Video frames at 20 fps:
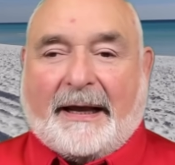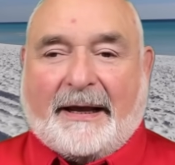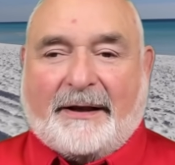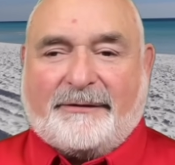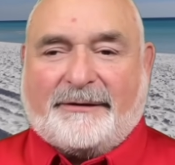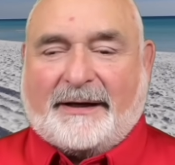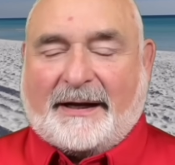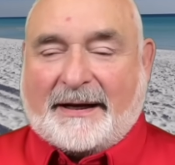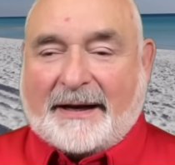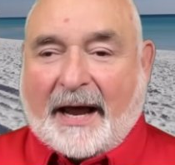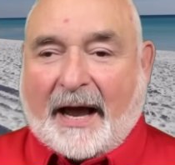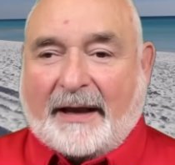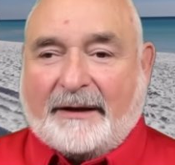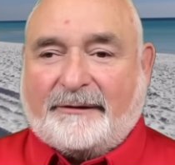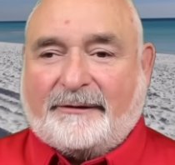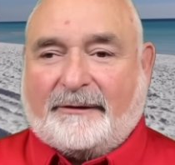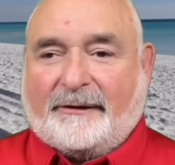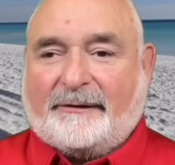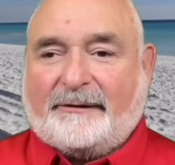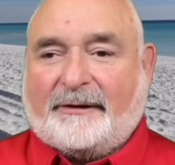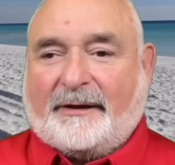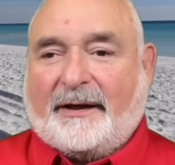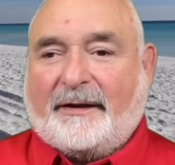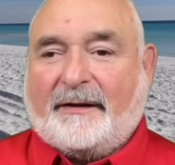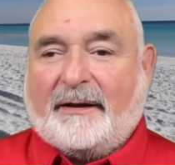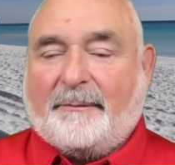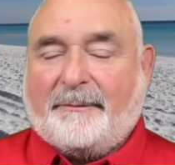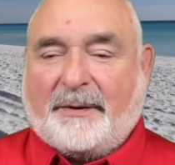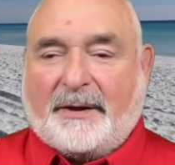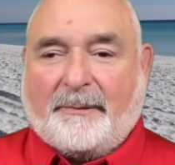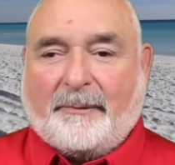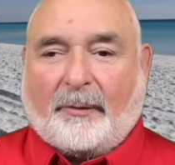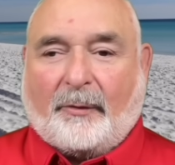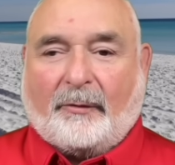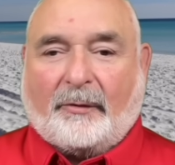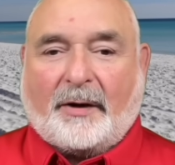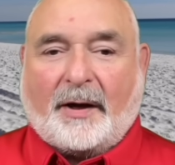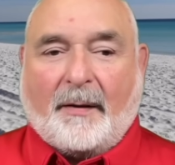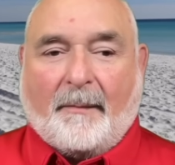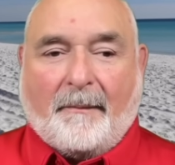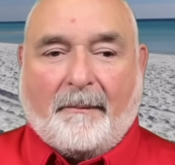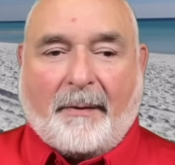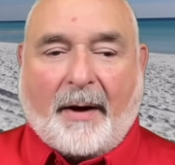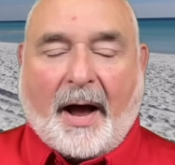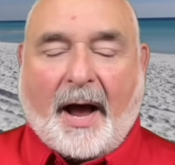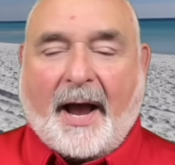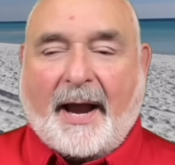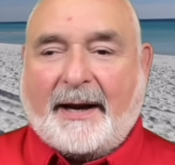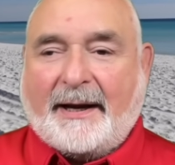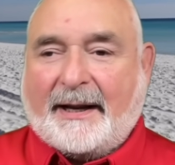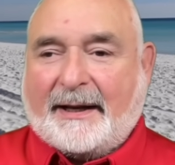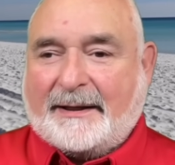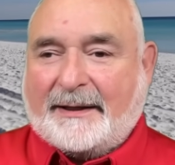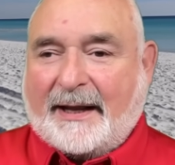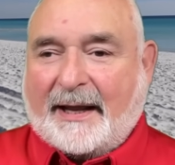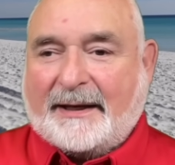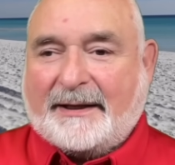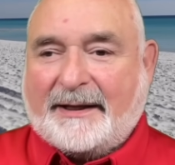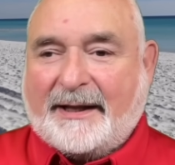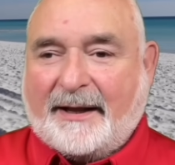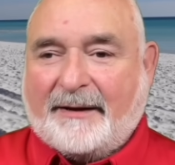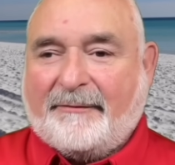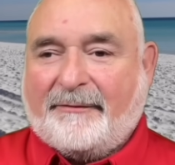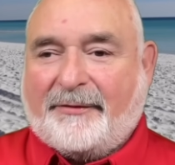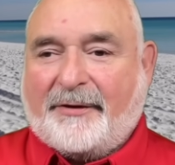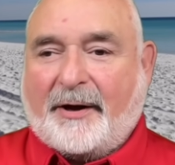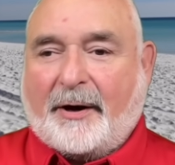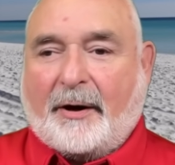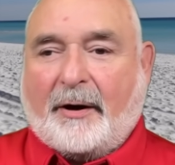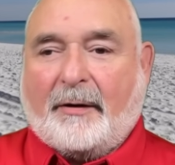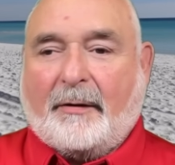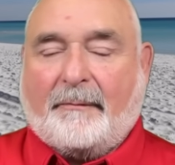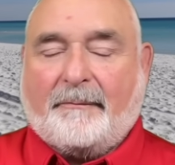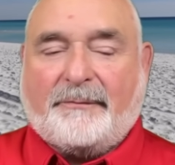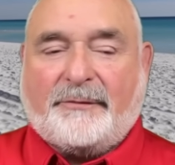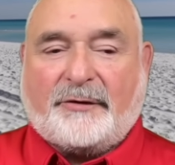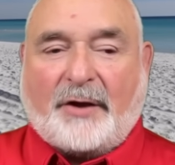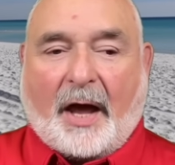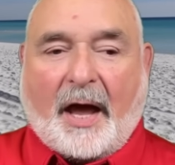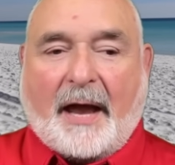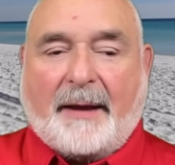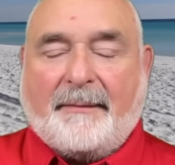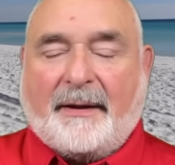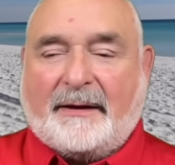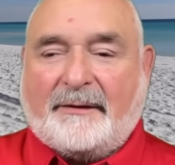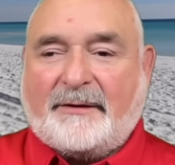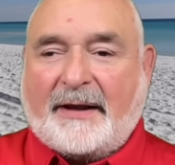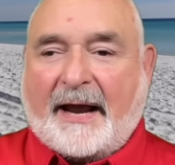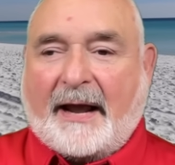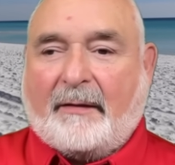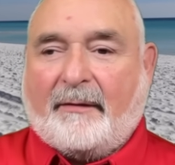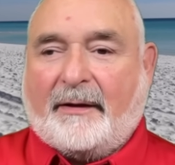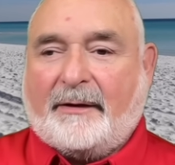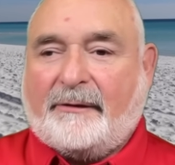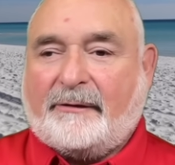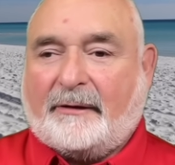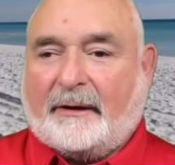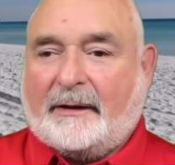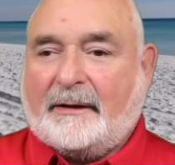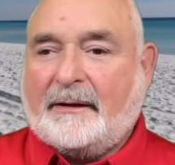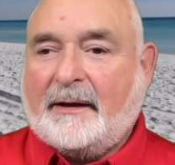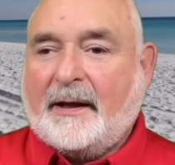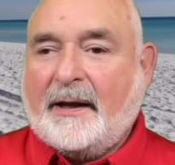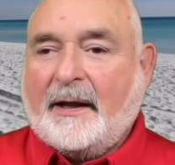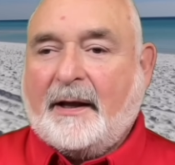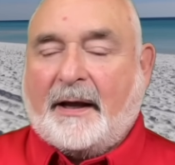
Isn't it nice to see that people combine and, and give their time and talents and,